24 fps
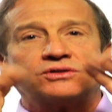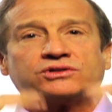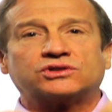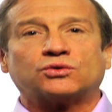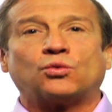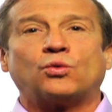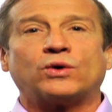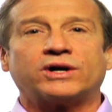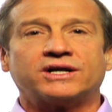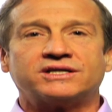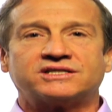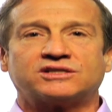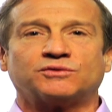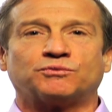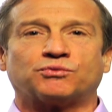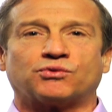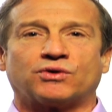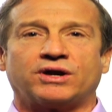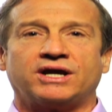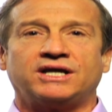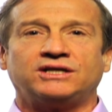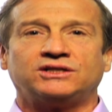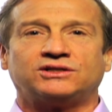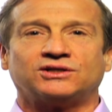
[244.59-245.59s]
So what does the
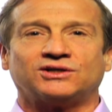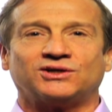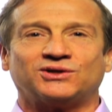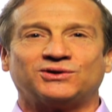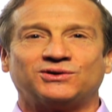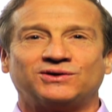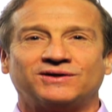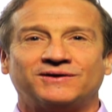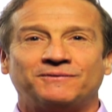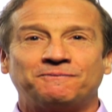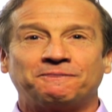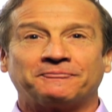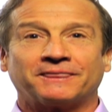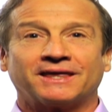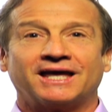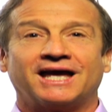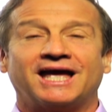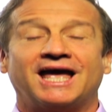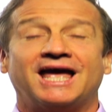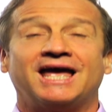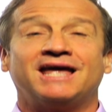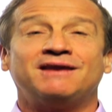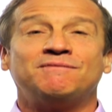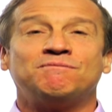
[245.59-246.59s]
brain do?
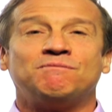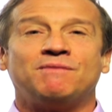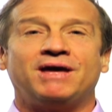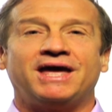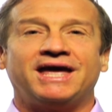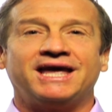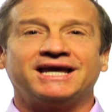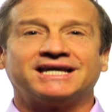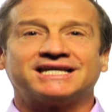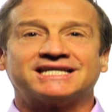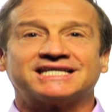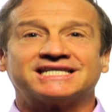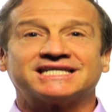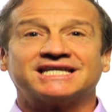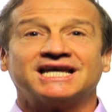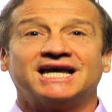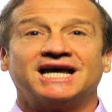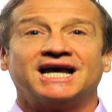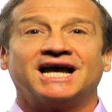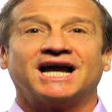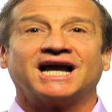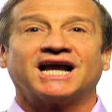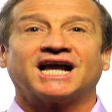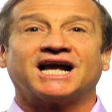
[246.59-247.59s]
It makes
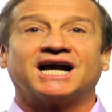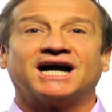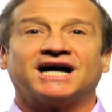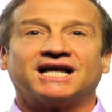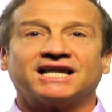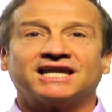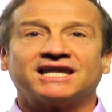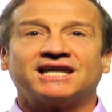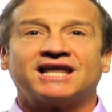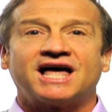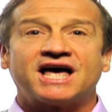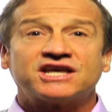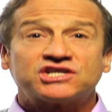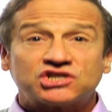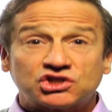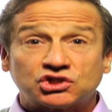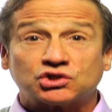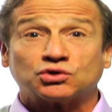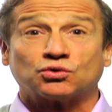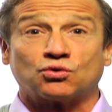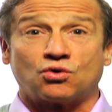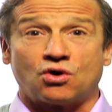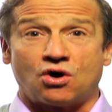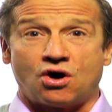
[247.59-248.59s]

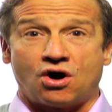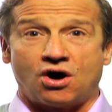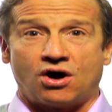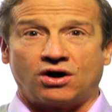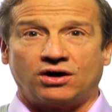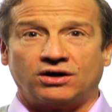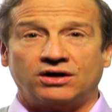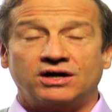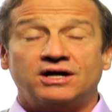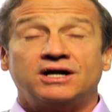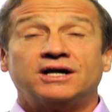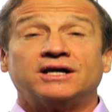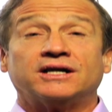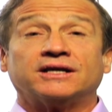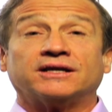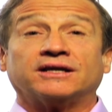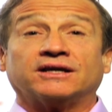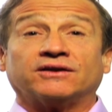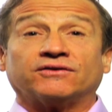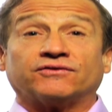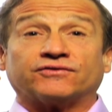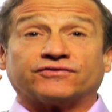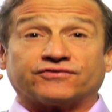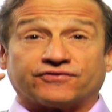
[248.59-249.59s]
cholesterol.
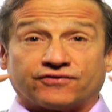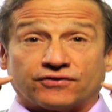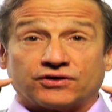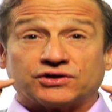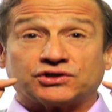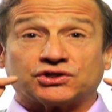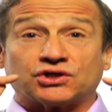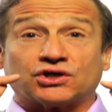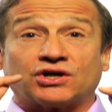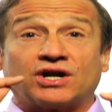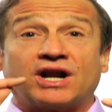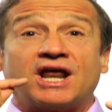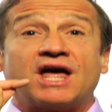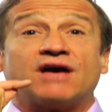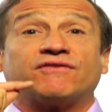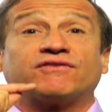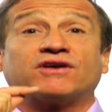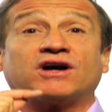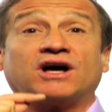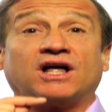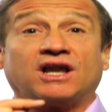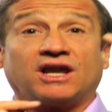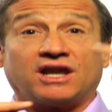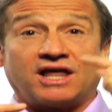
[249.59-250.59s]
First, you're going to have
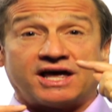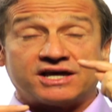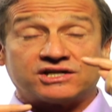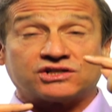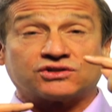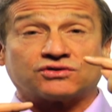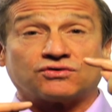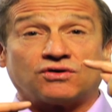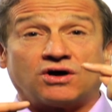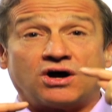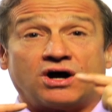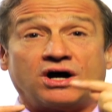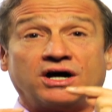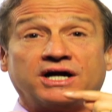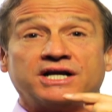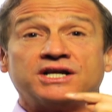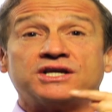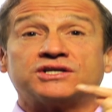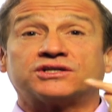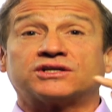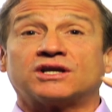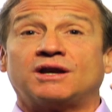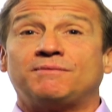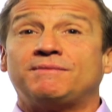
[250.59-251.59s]
cholesterol, and
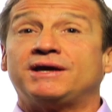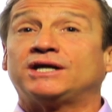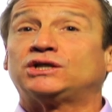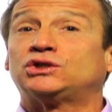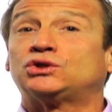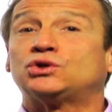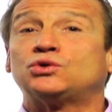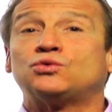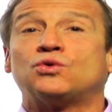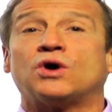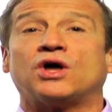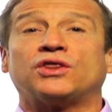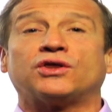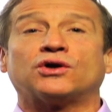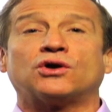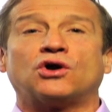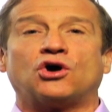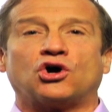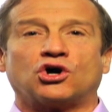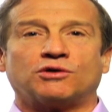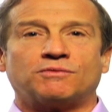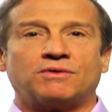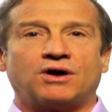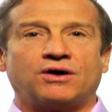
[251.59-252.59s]
it's going to make two other
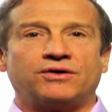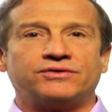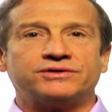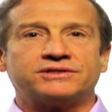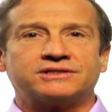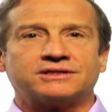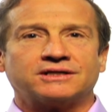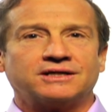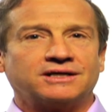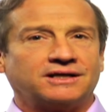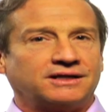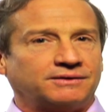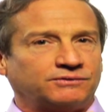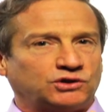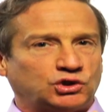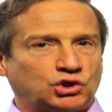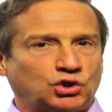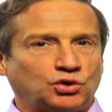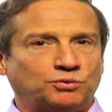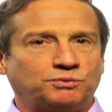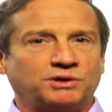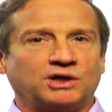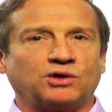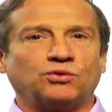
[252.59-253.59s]
hormones,
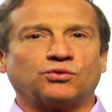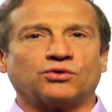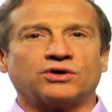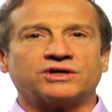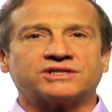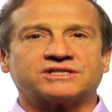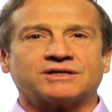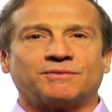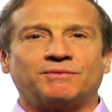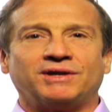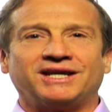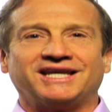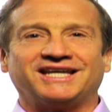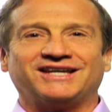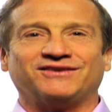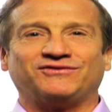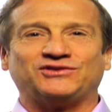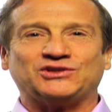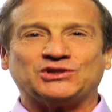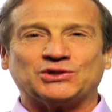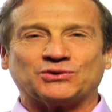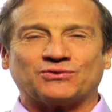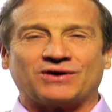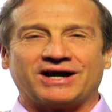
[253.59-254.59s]
two big words I'm going to
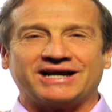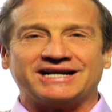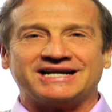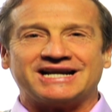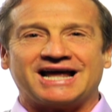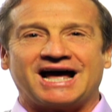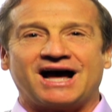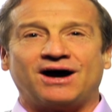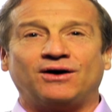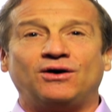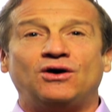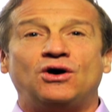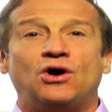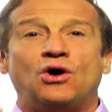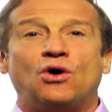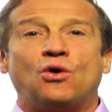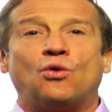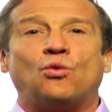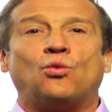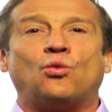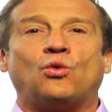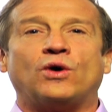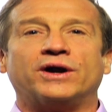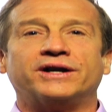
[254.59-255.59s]
give to you right now.
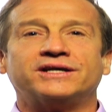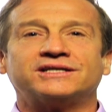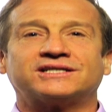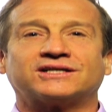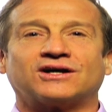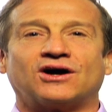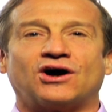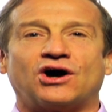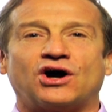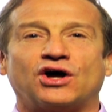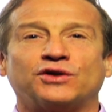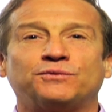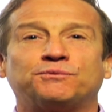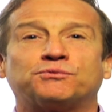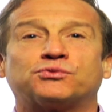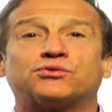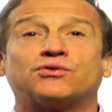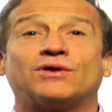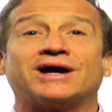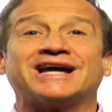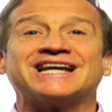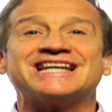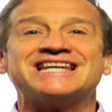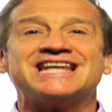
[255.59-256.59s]
One is called
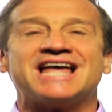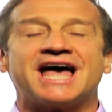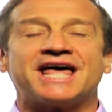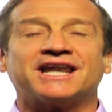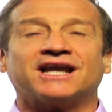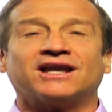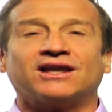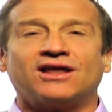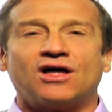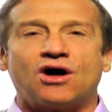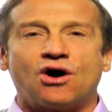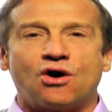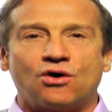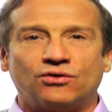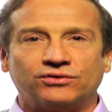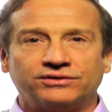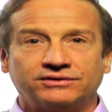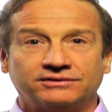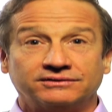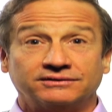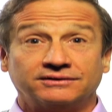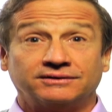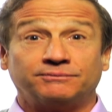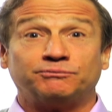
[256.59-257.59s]

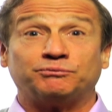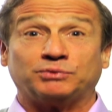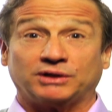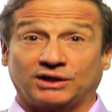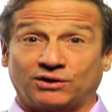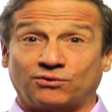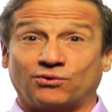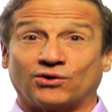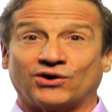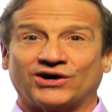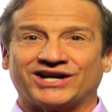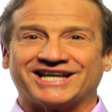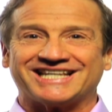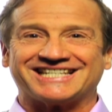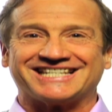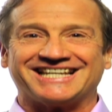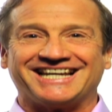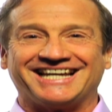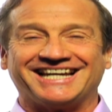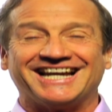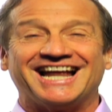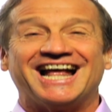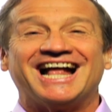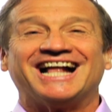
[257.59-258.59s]
pregnenolone, big word, isn't
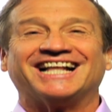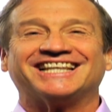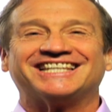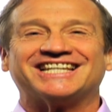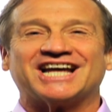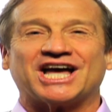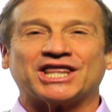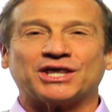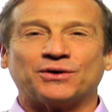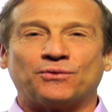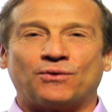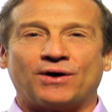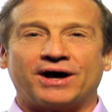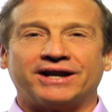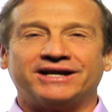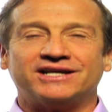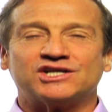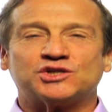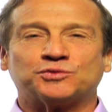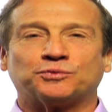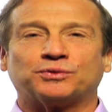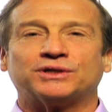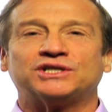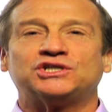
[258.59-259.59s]
it? The other one
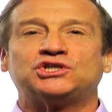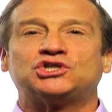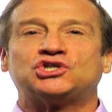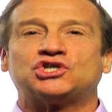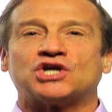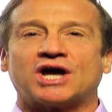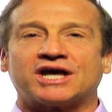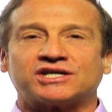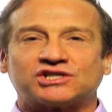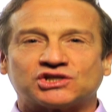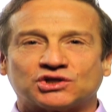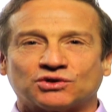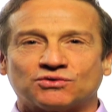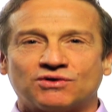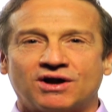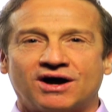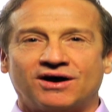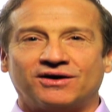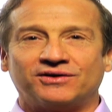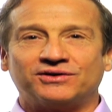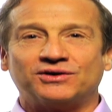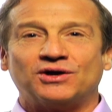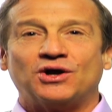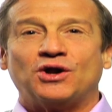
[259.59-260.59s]
is
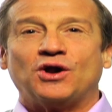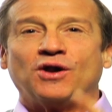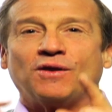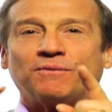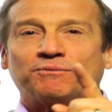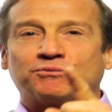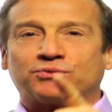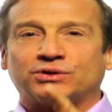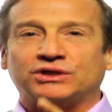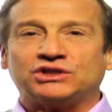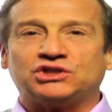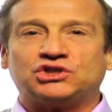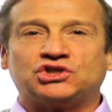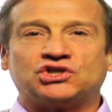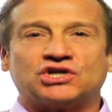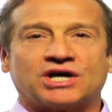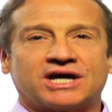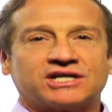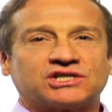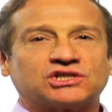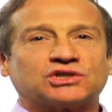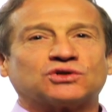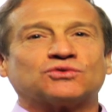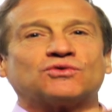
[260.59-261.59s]
progesterone.
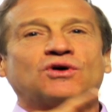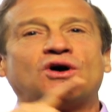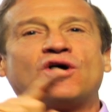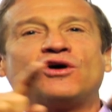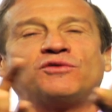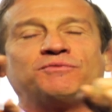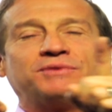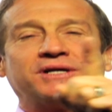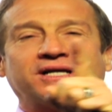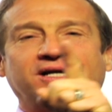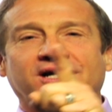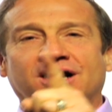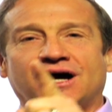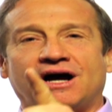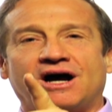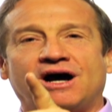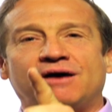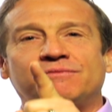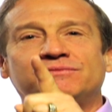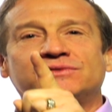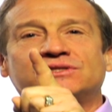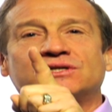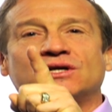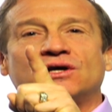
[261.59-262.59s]
Progesterone
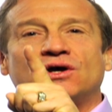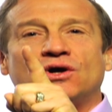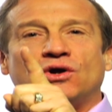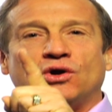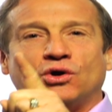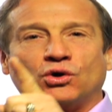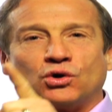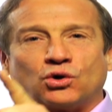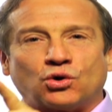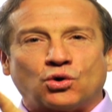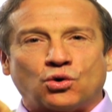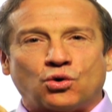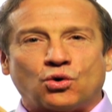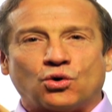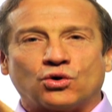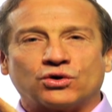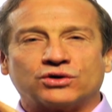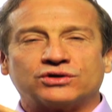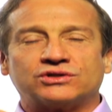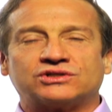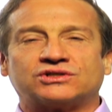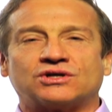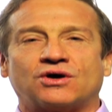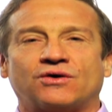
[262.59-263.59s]
becomes
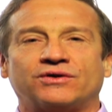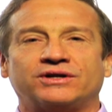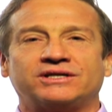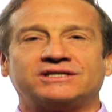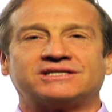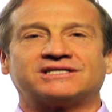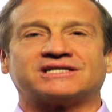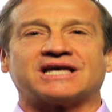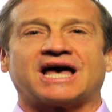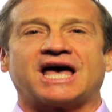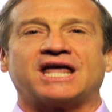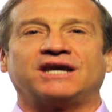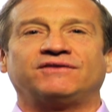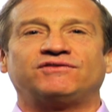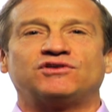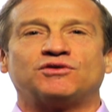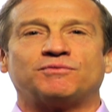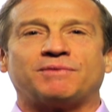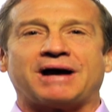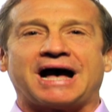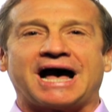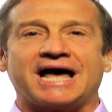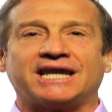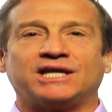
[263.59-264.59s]
cortisone inside of your
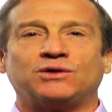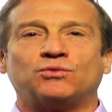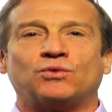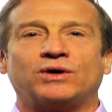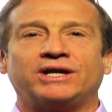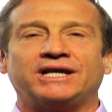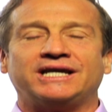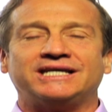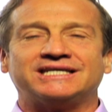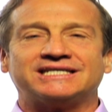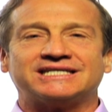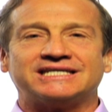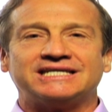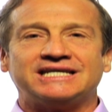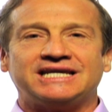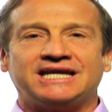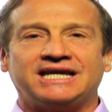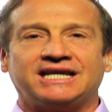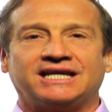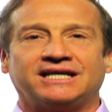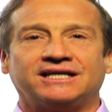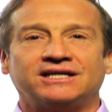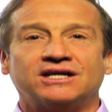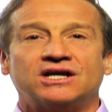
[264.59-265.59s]
body when it's
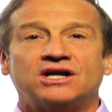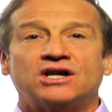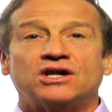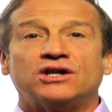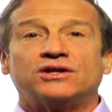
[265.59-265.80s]
needed.